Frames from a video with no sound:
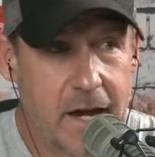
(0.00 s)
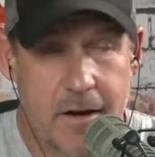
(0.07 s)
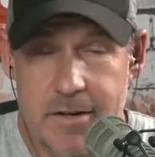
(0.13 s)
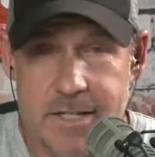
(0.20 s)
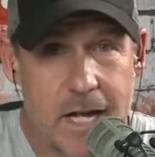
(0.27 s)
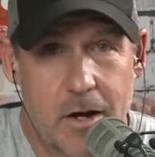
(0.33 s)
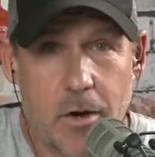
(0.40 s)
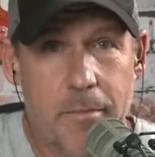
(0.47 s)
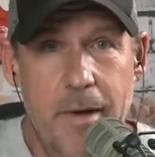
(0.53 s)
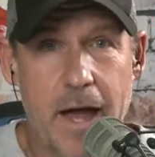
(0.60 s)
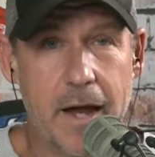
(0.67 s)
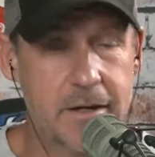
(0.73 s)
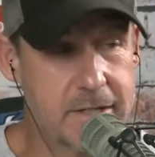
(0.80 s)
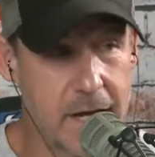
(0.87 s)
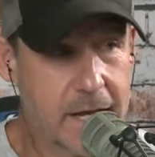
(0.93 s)
He's not going
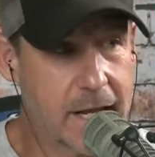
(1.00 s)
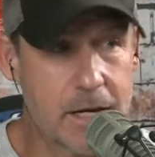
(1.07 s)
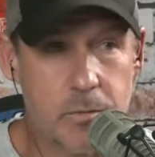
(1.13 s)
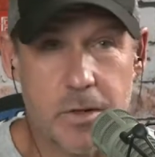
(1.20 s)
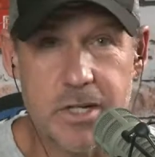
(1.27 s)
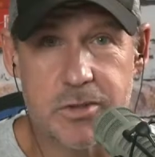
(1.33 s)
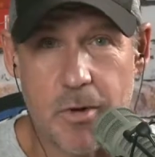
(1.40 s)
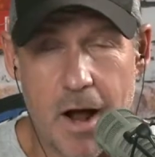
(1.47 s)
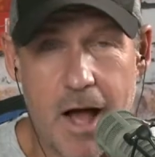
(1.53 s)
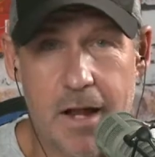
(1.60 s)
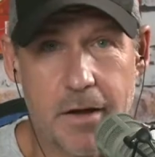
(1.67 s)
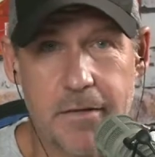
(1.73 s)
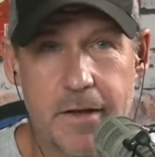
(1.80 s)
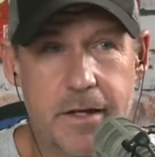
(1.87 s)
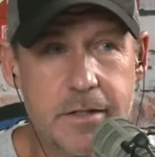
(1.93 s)
back. He's not going to get retried
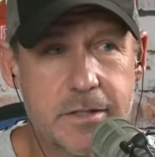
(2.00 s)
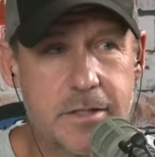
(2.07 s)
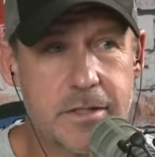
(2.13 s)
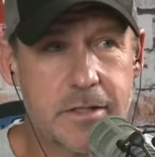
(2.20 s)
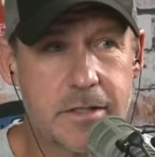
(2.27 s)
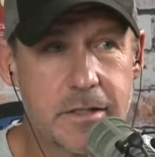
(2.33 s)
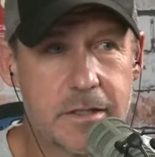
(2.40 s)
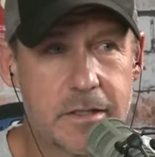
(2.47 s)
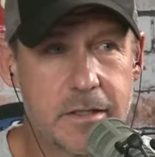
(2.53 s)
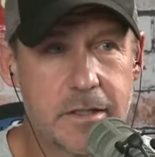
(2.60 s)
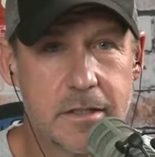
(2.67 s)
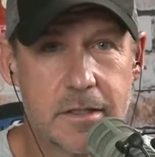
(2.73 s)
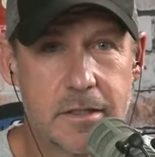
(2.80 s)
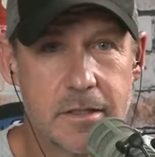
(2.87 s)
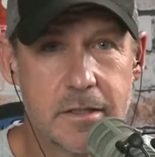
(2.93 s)
on this.
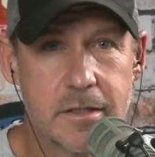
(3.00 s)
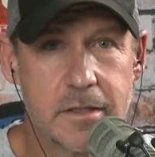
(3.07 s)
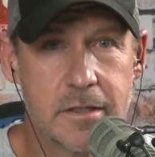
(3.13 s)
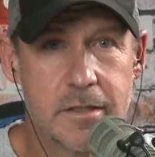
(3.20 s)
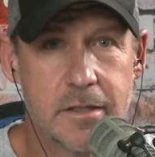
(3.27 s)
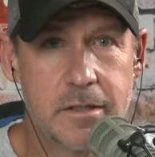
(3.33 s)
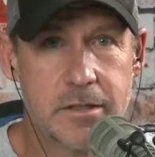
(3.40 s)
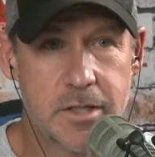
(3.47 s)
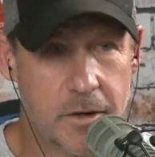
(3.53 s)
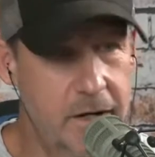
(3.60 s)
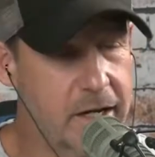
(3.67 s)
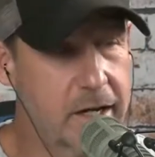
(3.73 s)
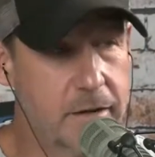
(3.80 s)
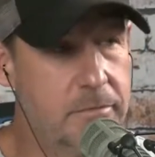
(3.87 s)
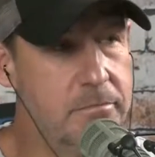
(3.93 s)
So he
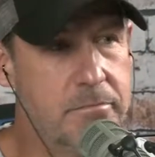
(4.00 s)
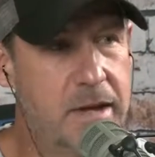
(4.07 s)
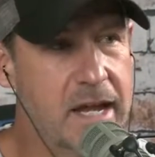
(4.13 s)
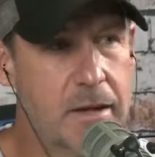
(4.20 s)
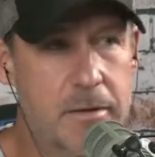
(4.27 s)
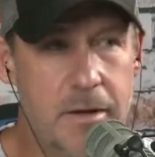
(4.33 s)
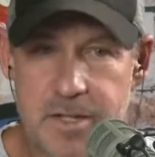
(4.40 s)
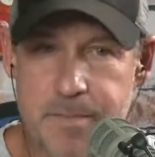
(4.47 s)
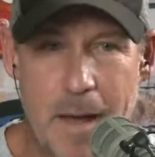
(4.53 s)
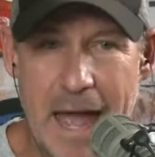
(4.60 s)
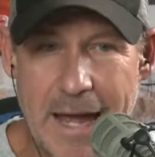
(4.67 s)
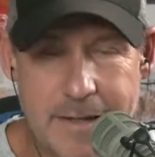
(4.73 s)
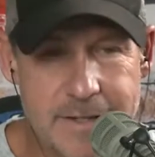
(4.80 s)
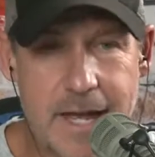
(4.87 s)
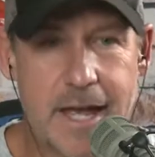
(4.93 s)
can be in as
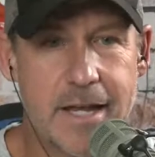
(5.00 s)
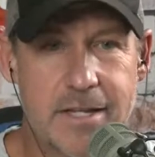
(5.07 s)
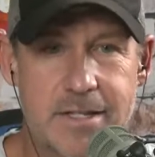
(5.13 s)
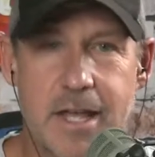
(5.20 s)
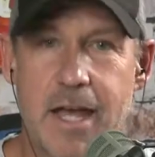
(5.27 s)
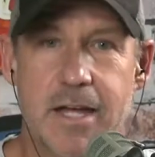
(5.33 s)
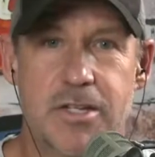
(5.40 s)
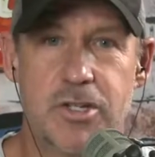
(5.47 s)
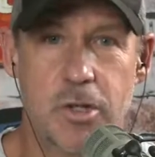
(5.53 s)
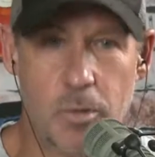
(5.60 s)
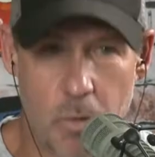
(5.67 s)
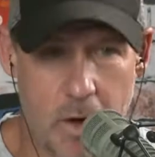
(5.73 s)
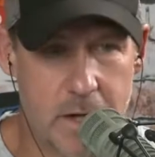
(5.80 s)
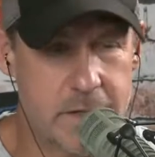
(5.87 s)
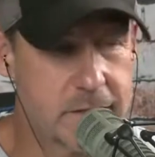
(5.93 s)
bad taste as you
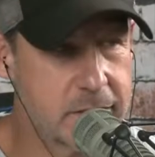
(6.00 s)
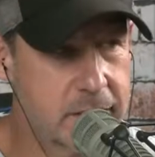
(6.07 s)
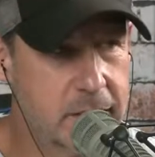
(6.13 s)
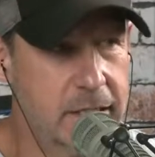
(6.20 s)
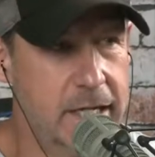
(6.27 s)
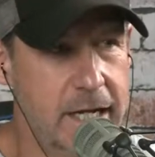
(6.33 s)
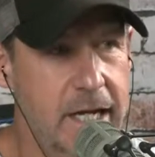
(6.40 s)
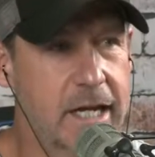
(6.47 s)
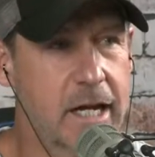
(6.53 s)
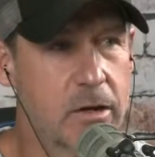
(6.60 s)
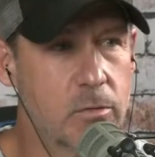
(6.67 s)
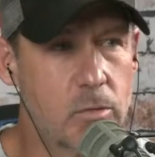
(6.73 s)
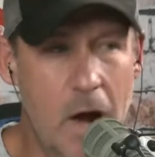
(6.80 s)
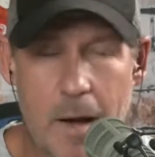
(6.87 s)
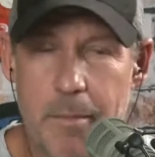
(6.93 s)
want. He
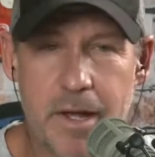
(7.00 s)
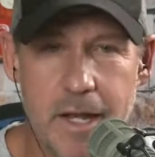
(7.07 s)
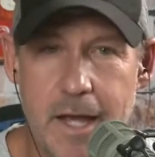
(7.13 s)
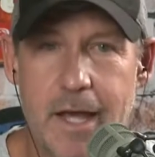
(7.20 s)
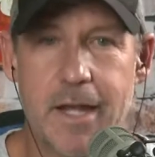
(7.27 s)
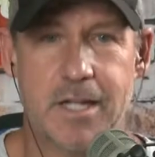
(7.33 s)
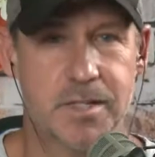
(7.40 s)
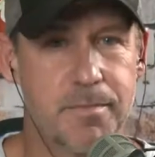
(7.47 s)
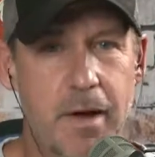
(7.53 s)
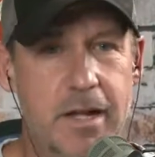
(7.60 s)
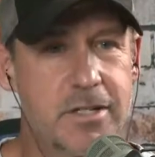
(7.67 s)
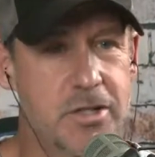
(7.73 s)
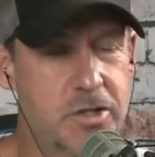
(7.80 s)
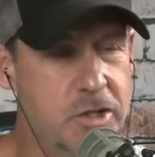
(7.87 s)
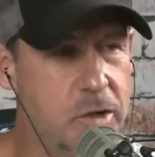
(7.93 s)
can rub it in as
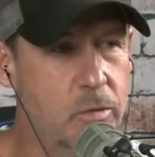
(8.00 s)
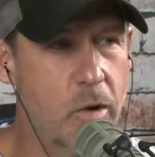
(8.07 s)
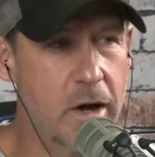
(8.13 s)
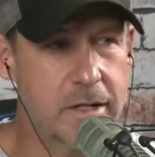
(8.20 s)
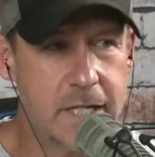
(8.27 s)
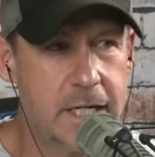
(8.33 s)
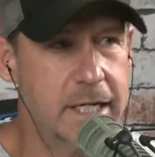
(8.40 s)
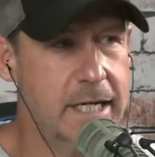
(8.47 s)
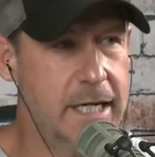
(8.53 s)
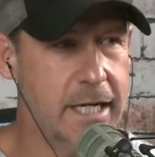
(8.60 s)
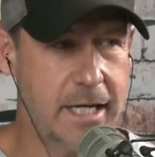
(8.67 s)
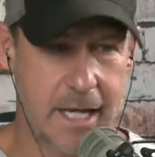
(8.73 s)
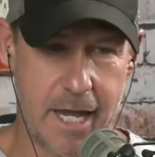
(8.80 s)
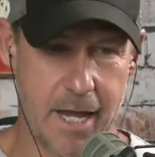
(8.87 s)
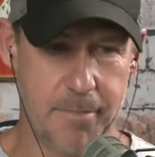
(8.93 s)
much as you want. He
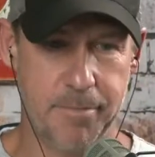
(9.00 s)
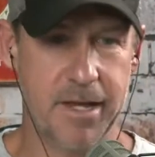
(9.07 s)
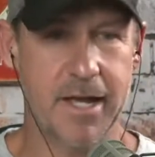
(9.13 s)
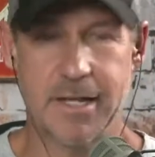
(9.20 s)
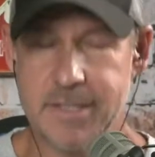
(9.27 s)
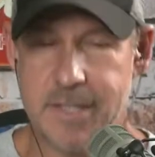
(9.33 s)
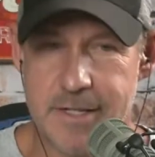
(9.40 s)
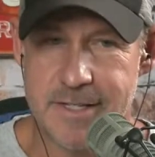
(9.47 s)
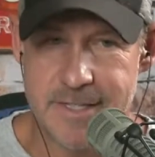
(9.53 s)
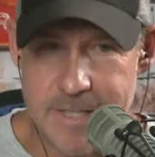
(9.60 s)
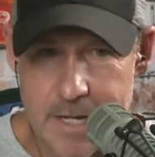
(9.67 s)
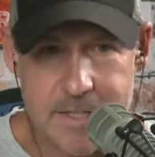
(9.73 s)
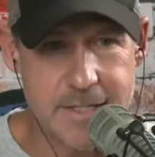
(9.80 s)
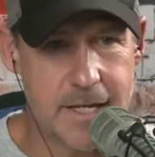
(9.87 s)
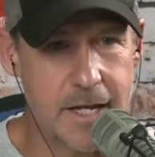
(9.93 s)
can be as
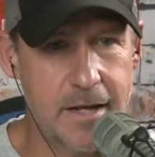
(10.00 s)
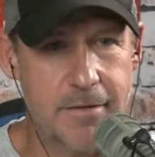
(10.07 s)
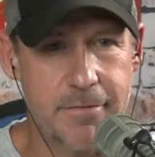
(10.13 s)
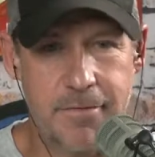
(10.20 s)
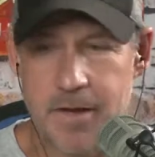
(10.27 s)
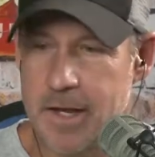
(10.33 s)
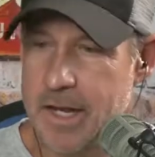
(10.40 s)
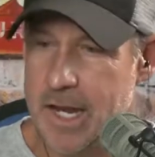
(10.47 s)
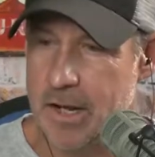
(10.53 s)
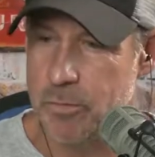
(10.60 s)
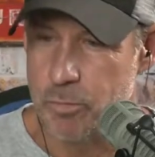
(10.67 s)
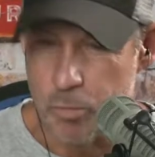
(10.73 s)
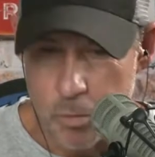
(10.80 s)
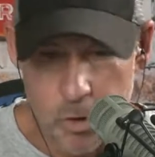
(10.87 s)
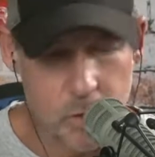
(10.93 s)
insensitive
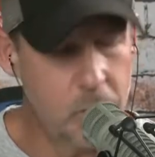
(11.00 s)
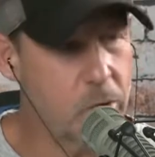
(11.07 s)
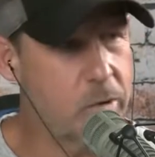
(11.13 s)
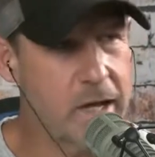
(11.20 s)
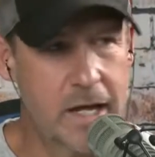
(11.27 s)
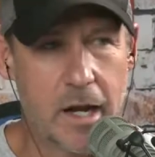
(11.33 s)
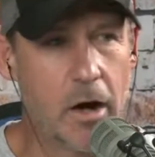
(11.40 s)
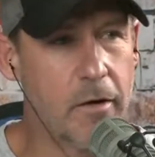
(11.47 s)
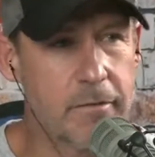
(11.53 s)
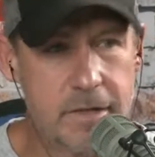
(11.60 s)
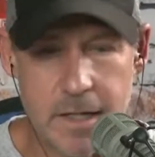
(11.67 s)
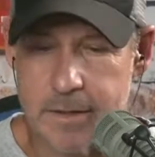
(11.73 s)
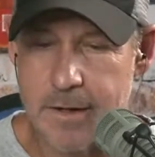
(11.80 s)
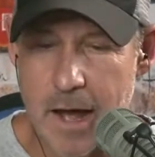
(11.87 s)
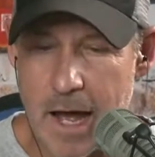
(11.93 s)
and rude and over
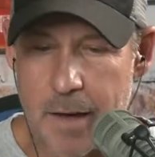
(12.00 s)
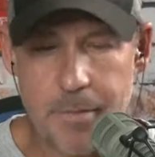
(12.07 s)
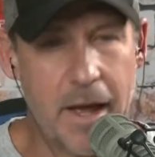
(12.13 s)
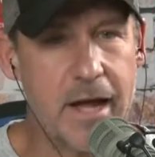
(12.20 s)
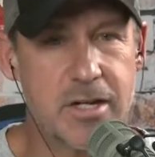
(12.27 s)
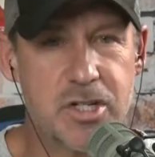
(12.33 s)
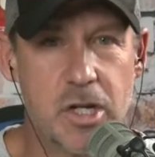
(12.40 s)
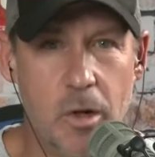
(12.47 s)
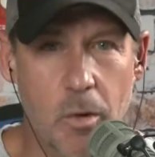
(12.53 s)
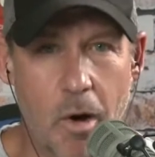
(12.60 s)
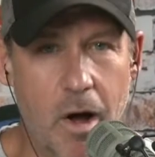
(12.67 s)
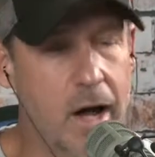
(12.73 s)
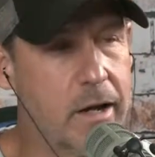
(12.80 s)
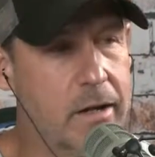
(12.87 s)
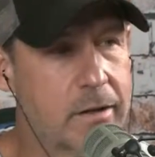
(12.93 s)
the top as you
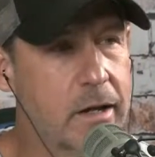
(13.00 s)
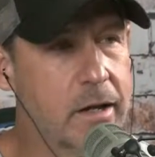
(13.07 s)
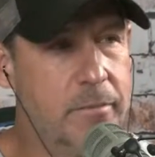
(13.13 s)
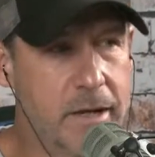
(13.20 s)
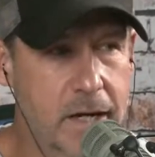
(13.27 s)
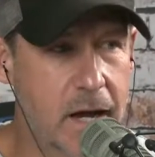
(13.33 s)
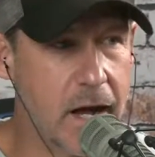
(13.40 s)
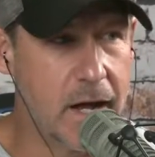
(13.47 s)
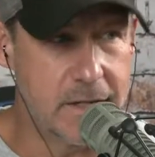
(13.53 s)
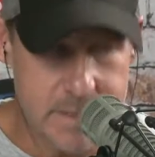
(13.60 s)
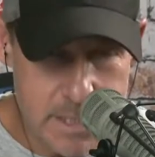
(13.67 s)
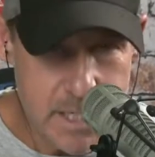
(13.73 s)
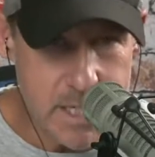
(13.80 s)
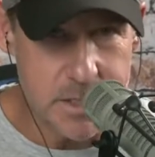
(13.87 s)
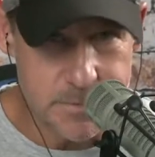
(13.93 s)
want because
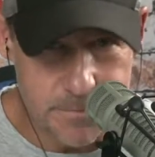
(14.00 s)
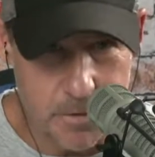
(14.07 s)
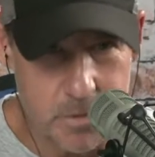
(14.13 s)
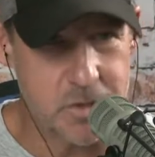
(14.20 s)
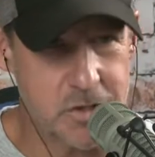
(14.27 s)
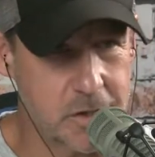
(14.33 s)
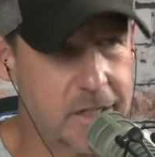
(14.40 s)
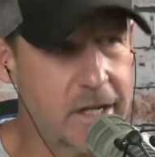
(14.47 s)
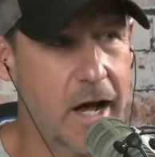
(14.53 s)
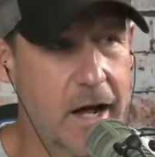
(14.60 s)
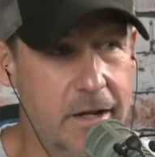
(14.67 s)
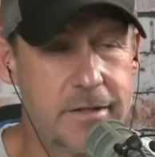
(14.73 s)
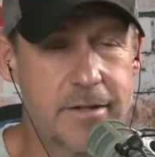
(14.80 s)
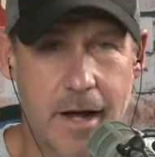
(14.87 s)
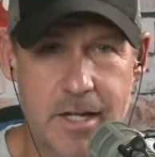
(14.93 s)
he is virtually
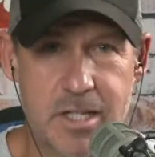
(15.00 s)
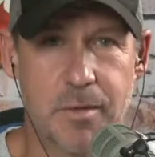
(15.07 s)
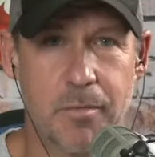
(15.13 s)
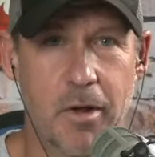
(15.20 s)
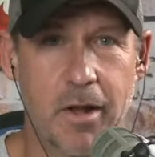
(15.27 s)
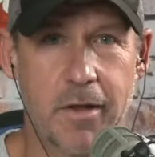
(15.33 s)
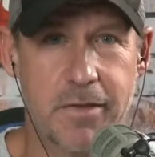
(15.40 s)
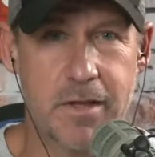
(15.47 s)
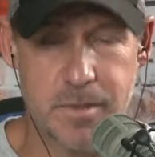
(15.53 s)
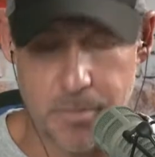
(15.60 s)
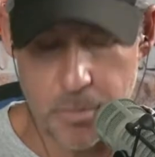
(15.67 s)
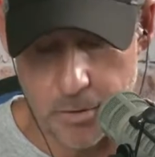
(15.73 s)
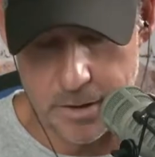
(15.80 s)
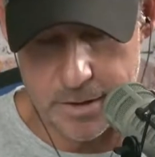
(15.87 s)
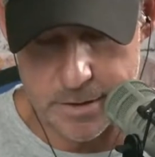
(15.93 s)
untouchable at this
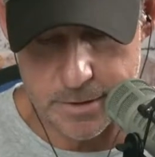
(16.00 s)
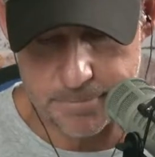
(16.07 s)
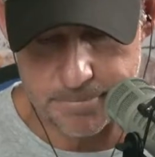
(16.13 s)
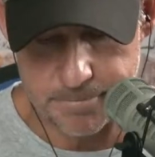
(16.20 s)
point.